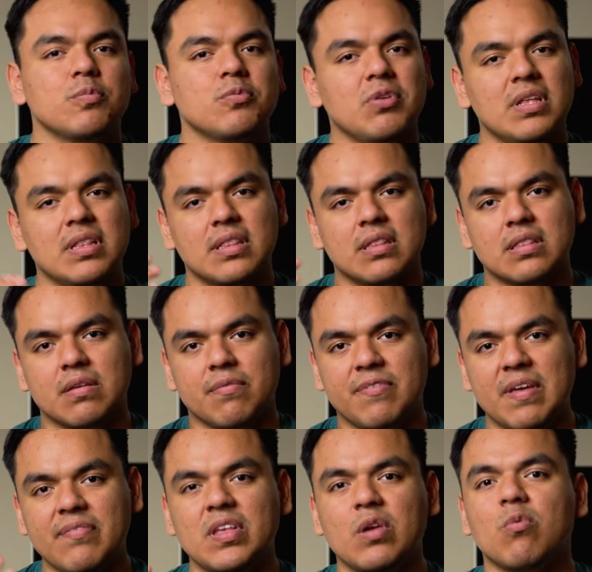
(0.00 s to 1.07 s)
between the
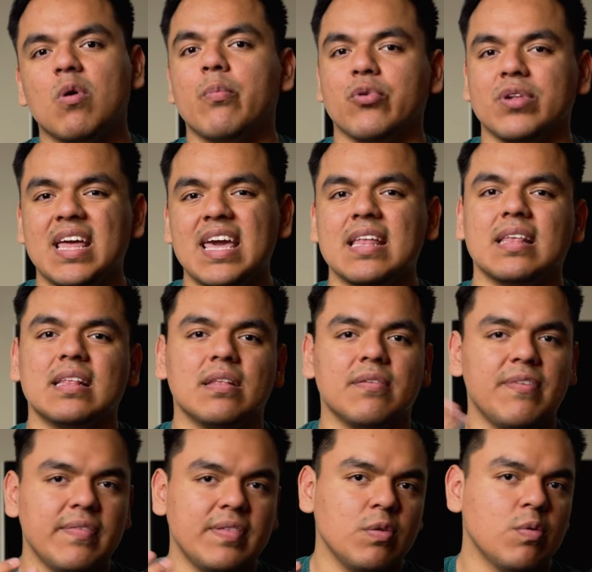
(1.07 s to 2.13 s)
51.8 and the
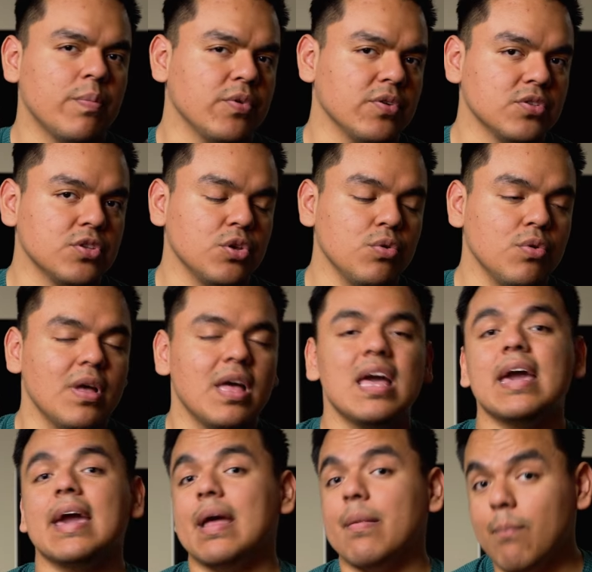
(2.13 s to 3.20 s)
51.2,
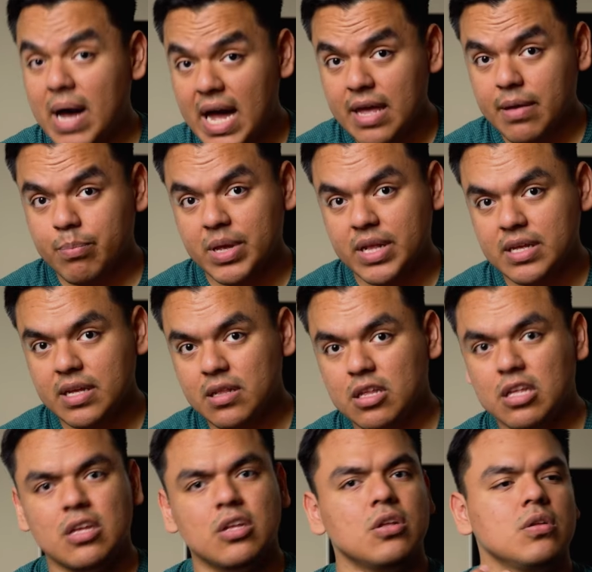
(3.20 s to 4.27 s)
in my opinion,
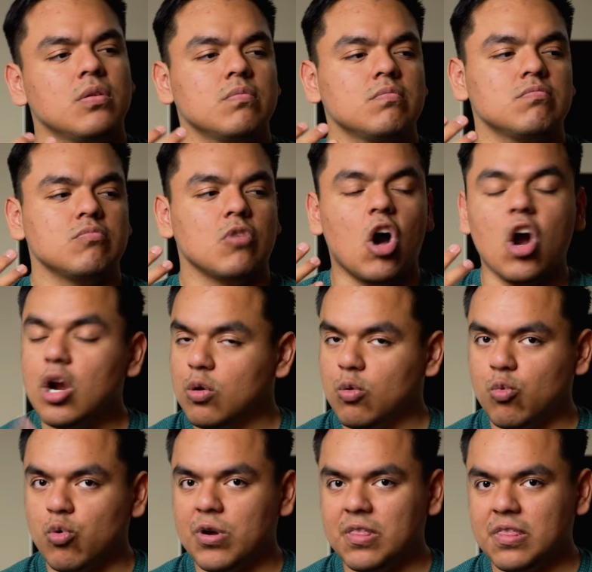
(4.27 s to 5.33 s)
aren't
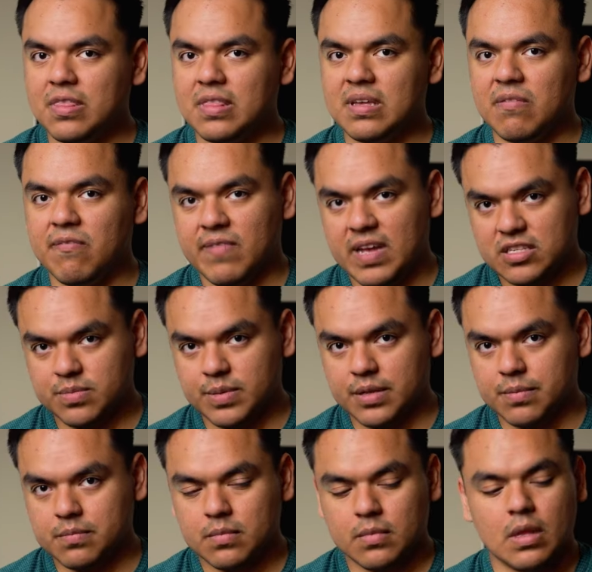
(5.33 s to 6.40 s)
worth the investment.
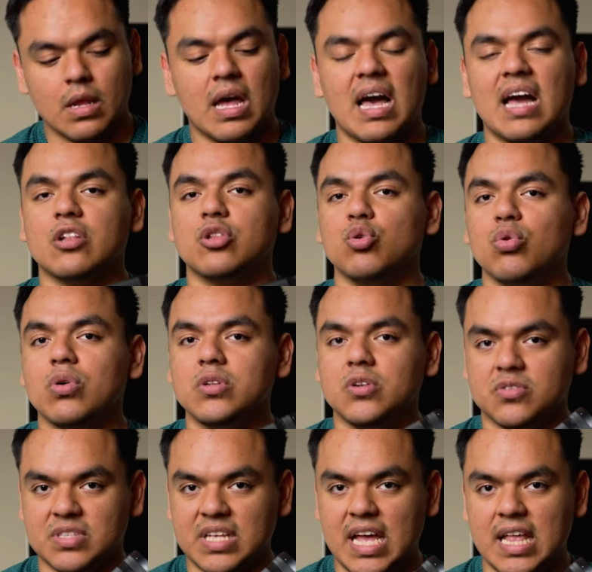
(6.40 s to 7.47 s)
I do
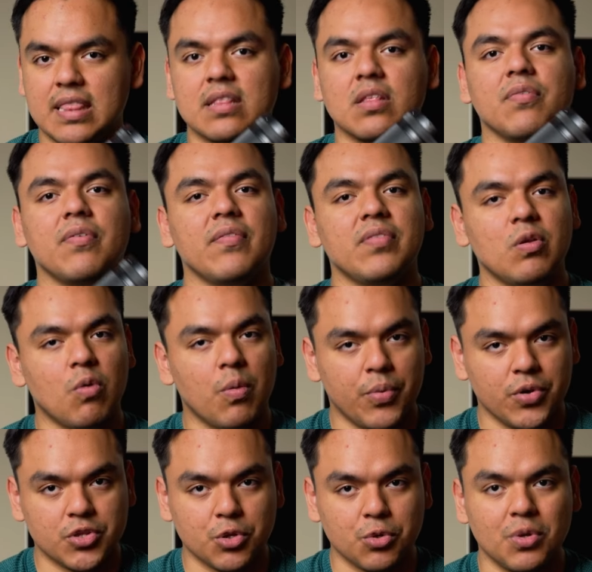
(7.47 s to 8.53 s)
understand that the
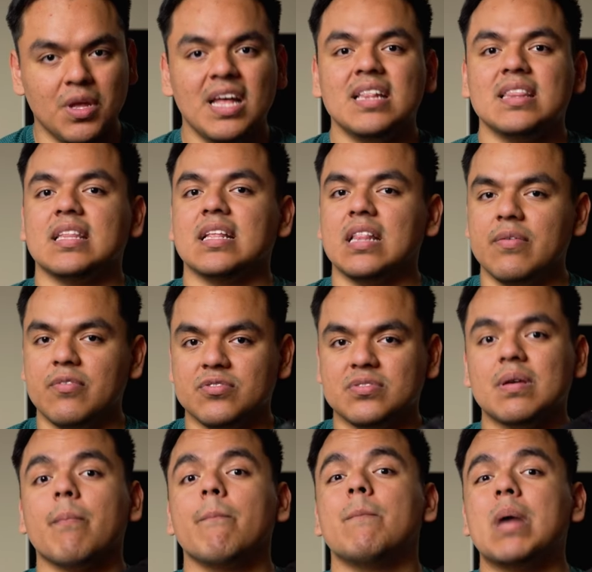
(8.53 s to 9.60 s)
51.2 delivers
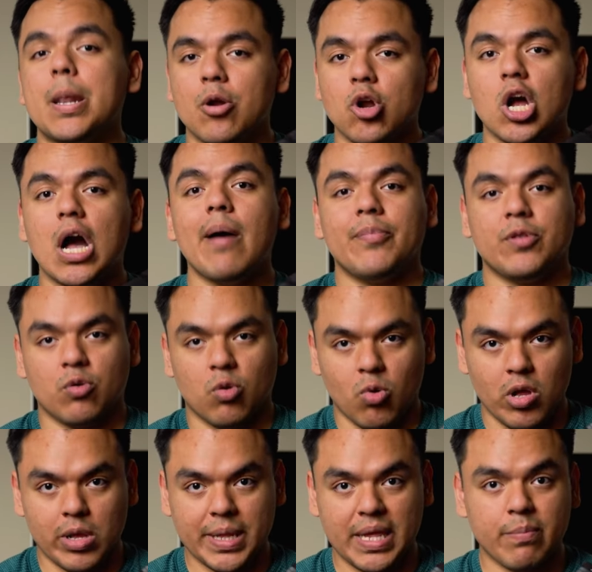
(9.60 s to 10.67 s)
better optical
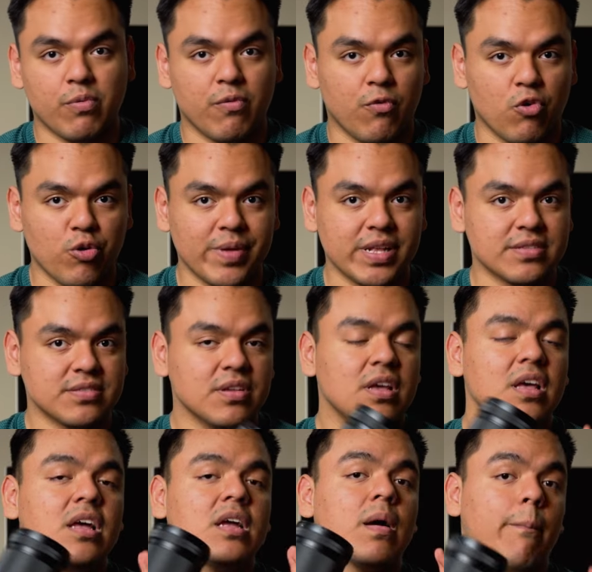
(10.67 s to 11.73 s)
quality and performance
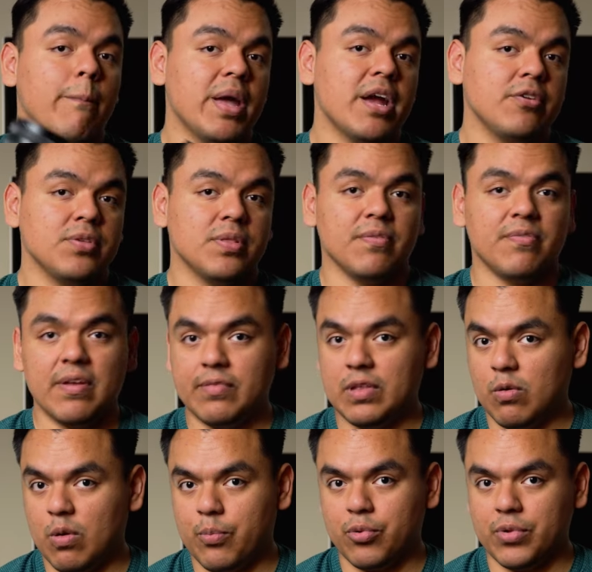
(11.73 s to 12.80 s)
compared to the
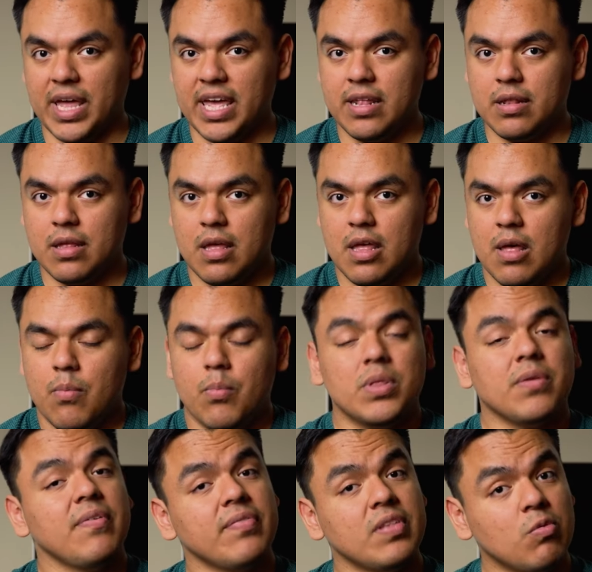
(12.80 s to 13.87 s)
51.8, but
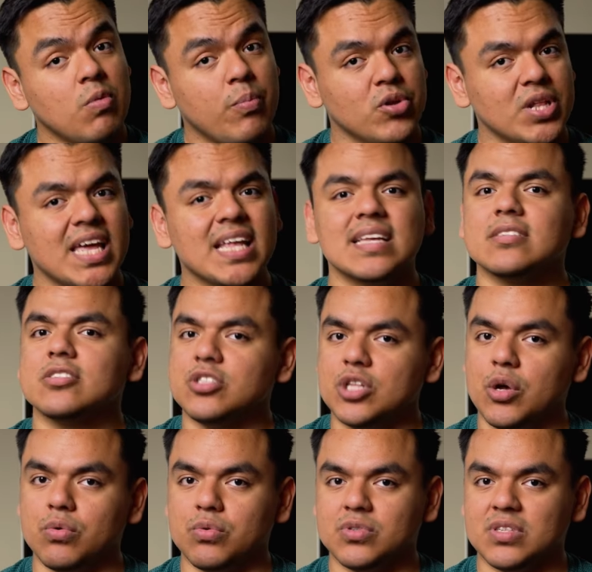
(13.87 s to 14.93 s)
the 51.8 is
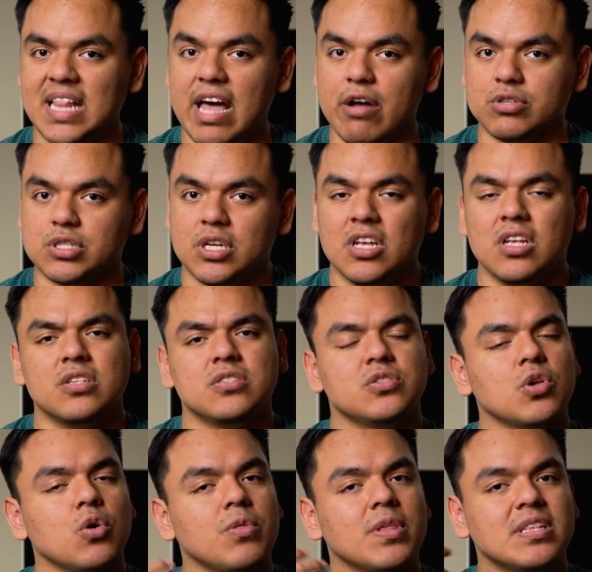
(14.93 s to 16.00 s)
no slouch.
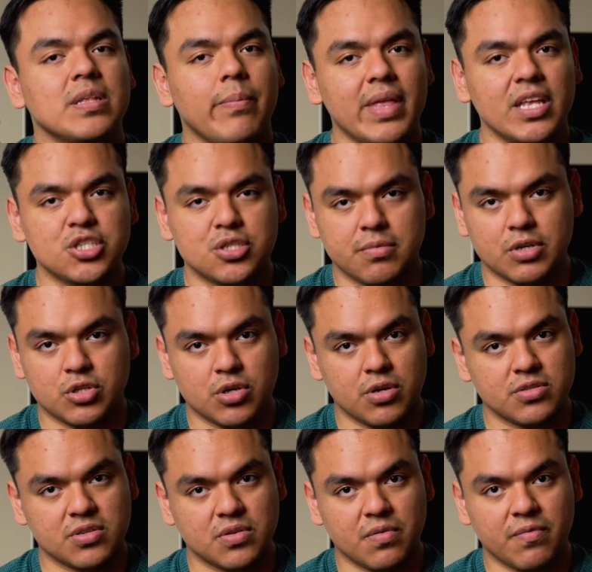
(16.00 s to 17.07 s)
So the diminishing
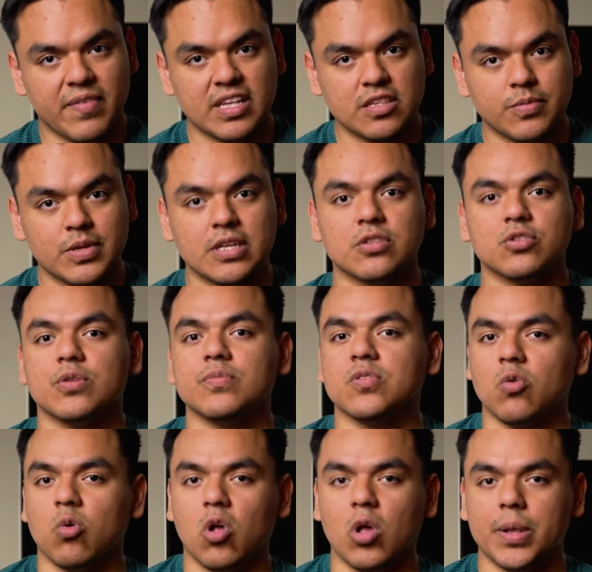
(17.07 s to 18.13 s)
returns on investment in terms of
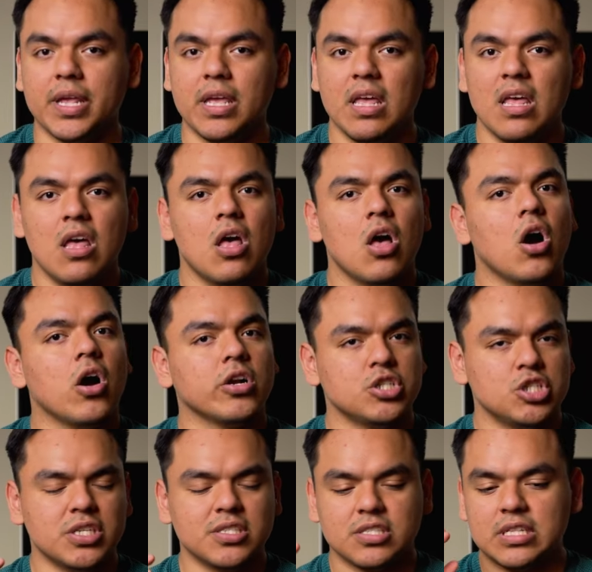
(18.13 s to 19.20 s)
quality are
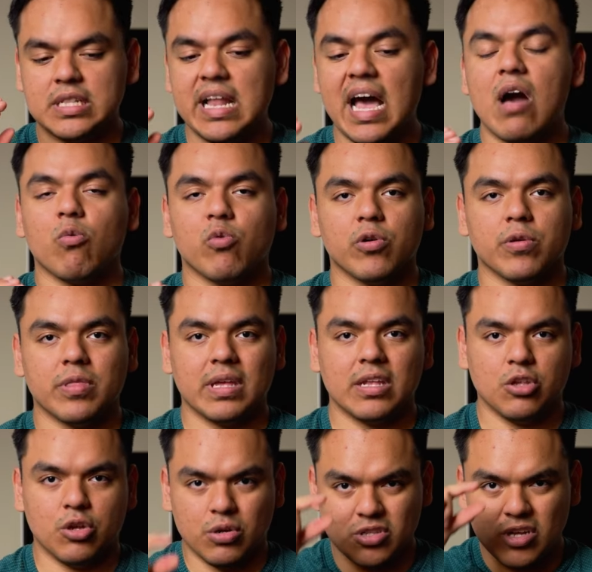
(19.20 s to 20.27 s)
just not worth
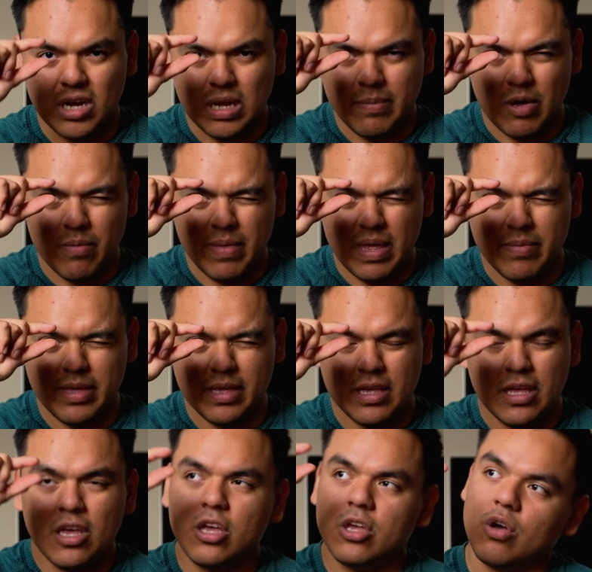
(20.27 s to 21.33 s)
it. You're talking about maybe
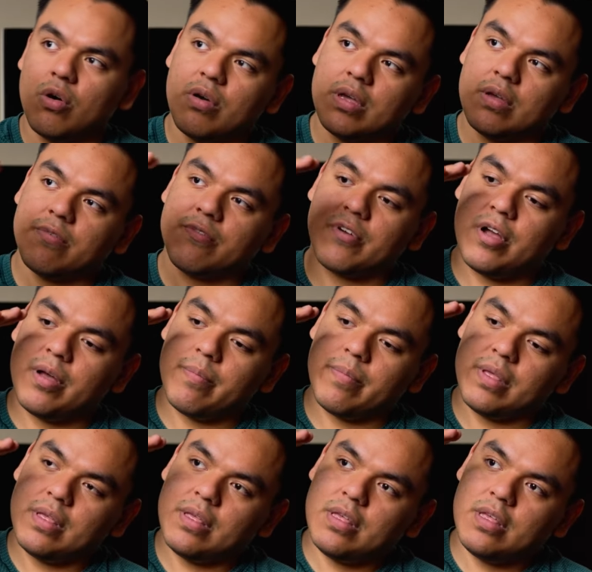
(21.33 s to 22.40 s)
going from,